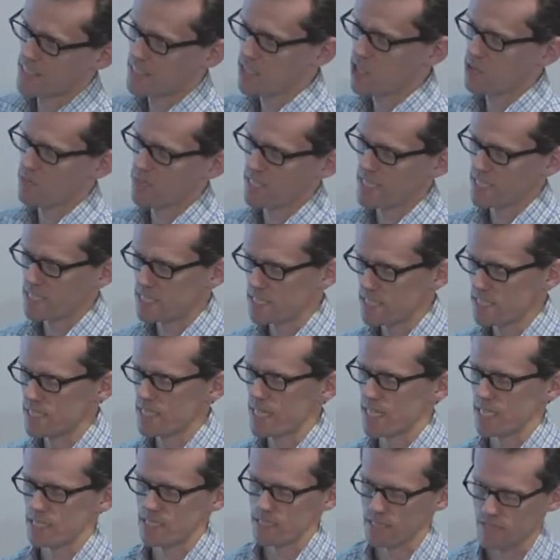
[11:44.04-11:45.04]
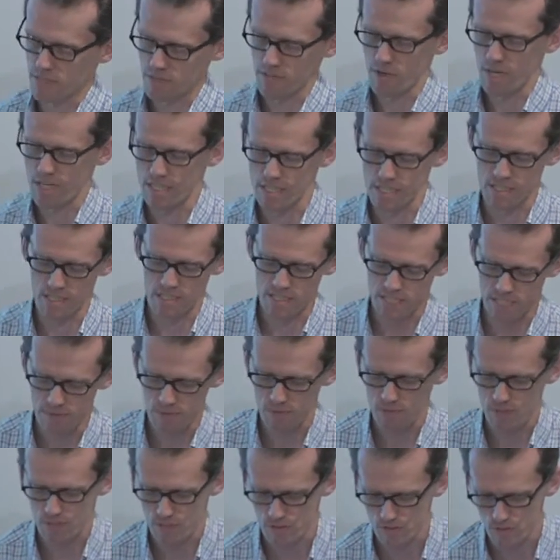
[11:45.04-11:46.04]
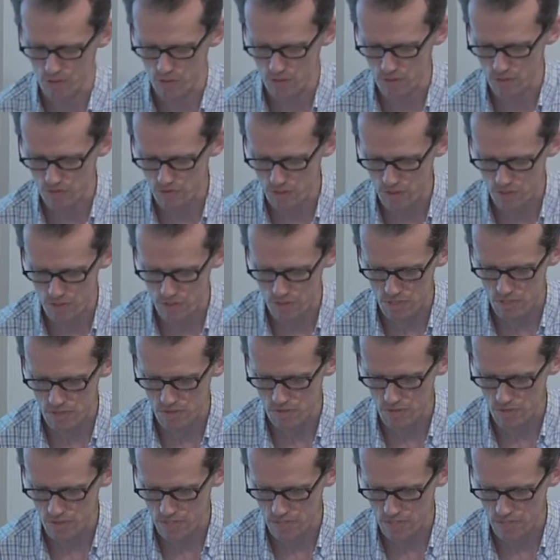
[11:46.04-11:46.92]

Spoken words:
the comment is the text that you write in the Schematron rule, of course.